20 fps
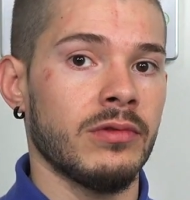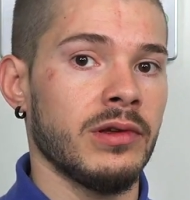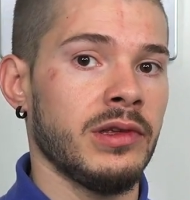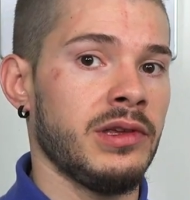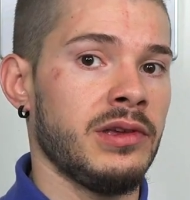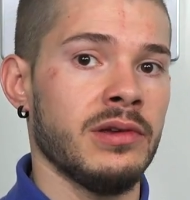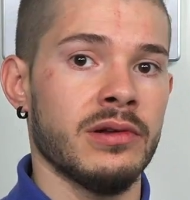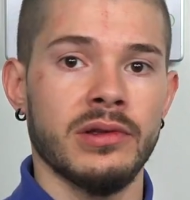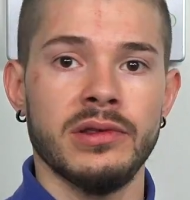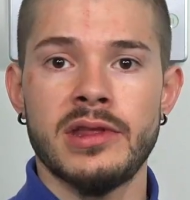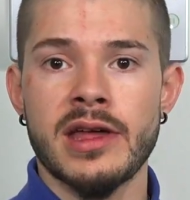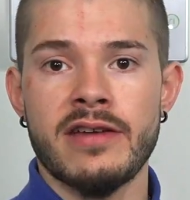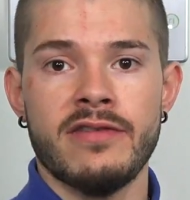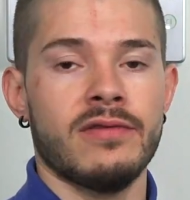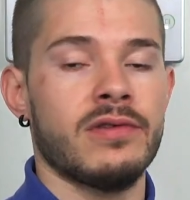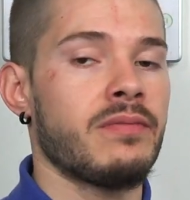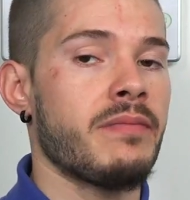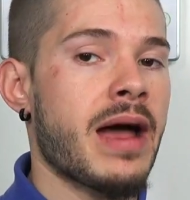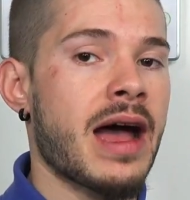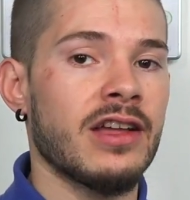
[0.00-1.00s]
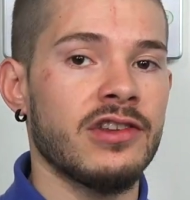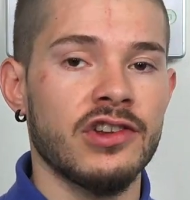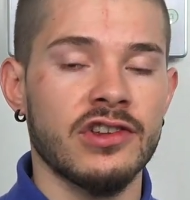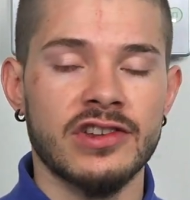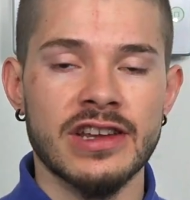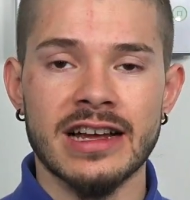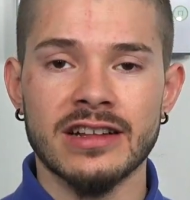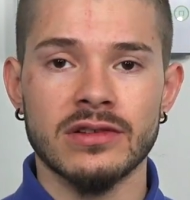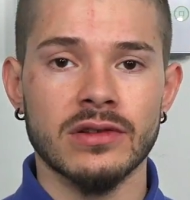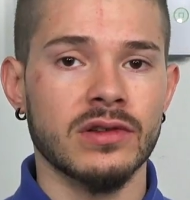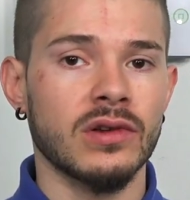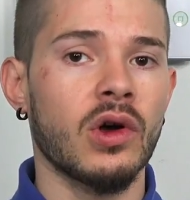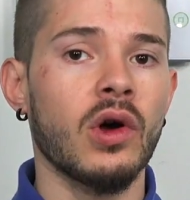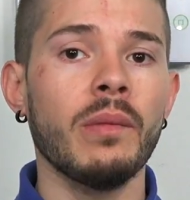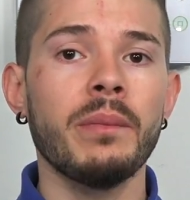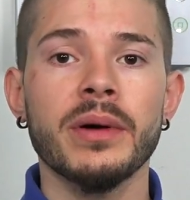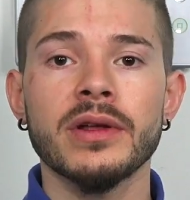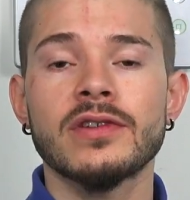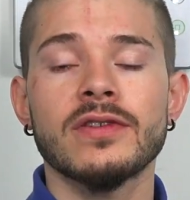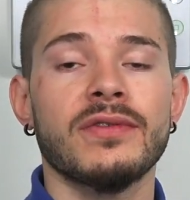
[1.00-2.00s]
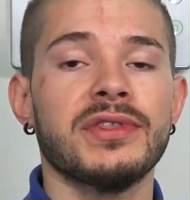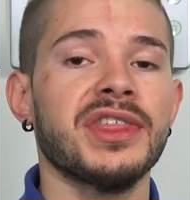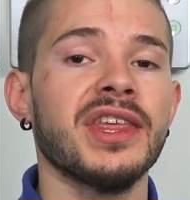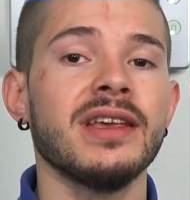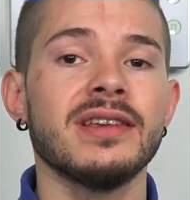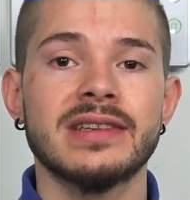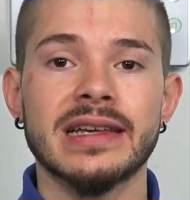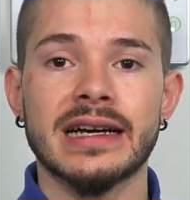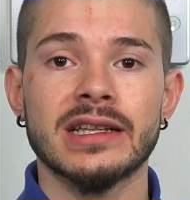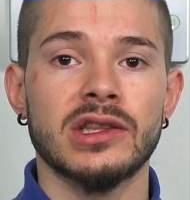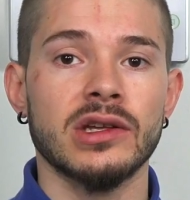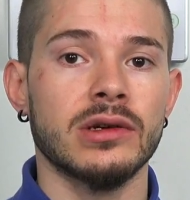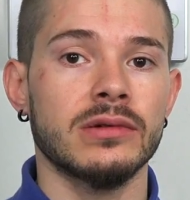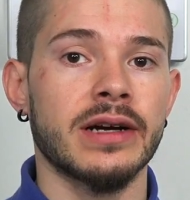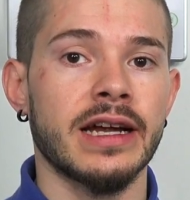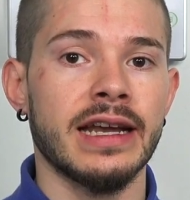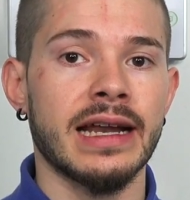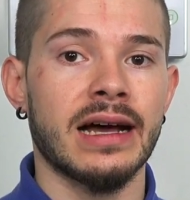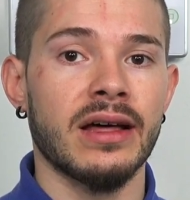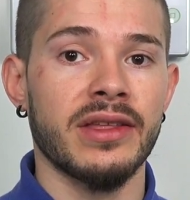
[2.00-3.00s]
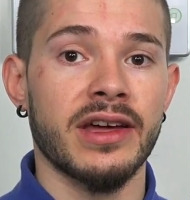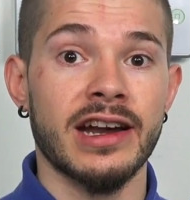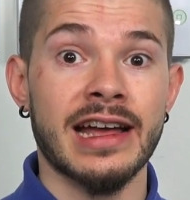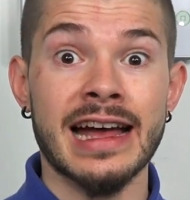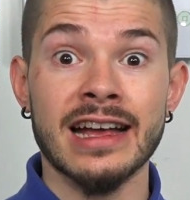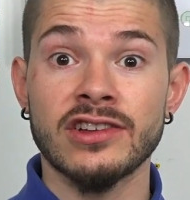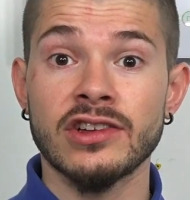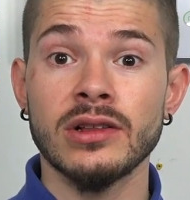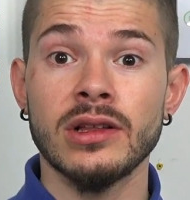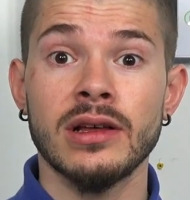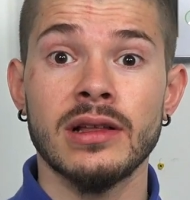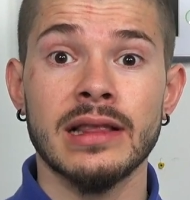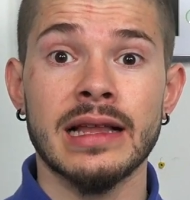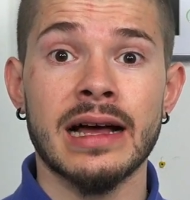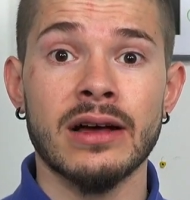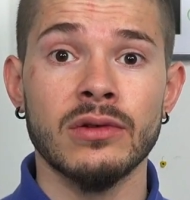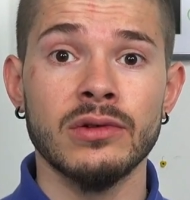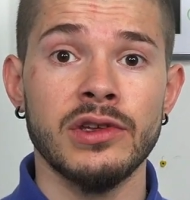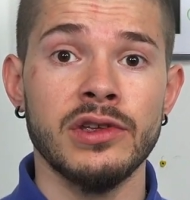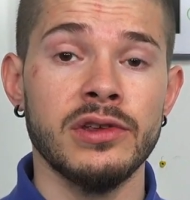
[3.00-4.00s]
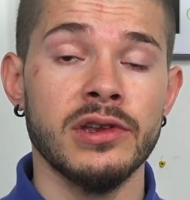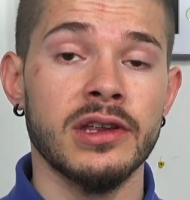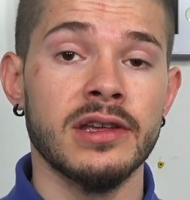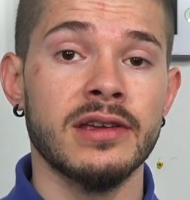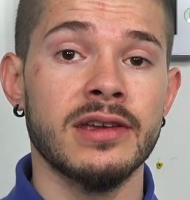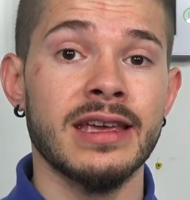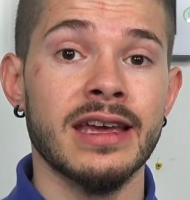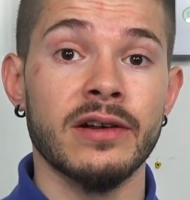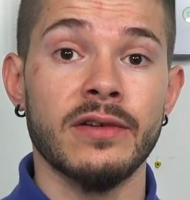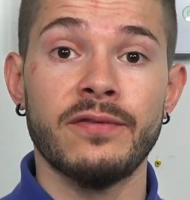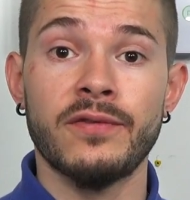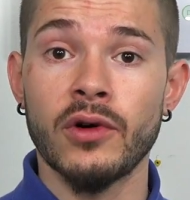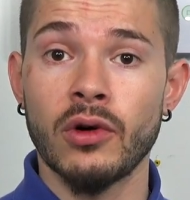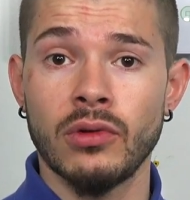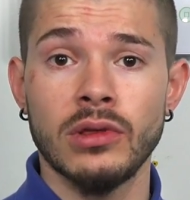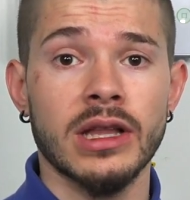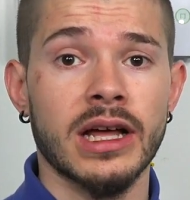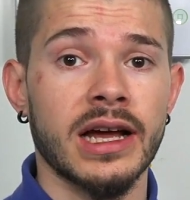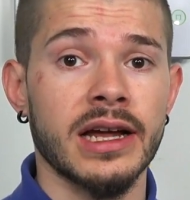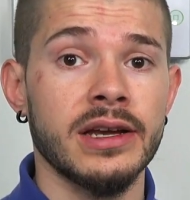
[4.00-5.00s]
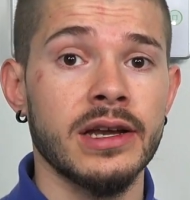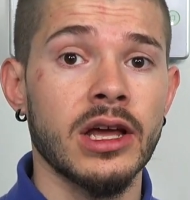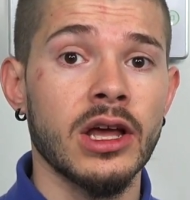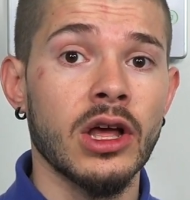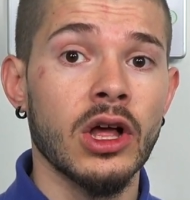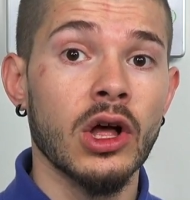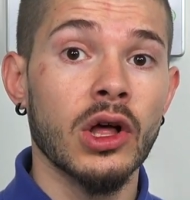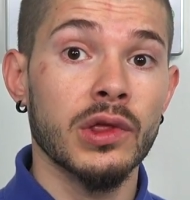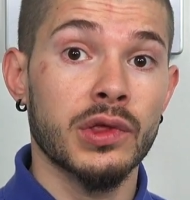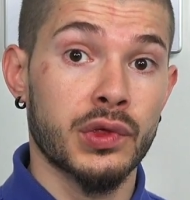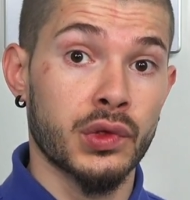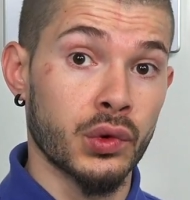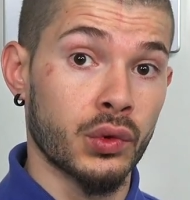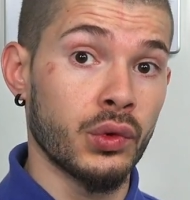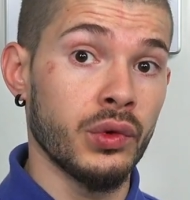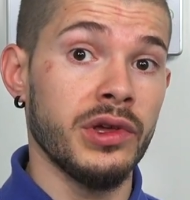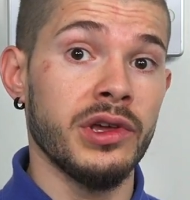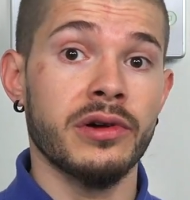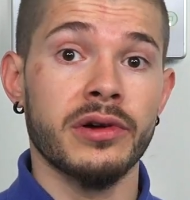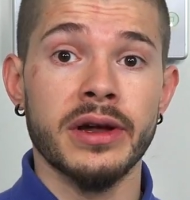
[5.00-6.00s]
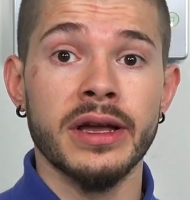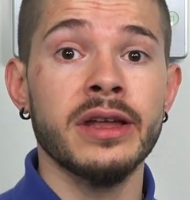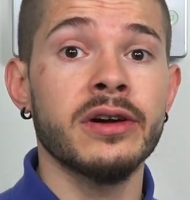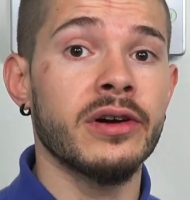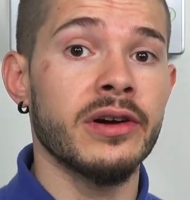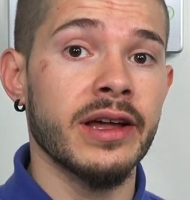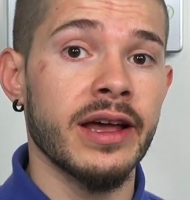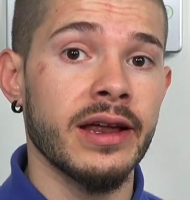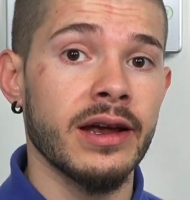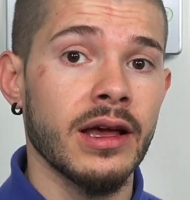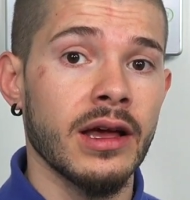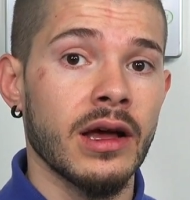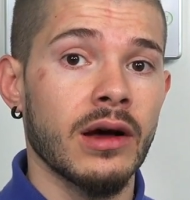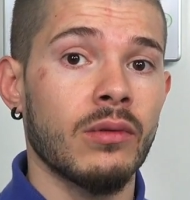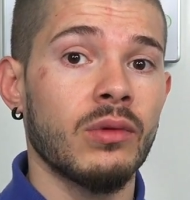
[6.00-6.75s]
you know, there's Magic Jack. There's a whole bunch of things out there right now that actually allow you to get a phone line through your internet,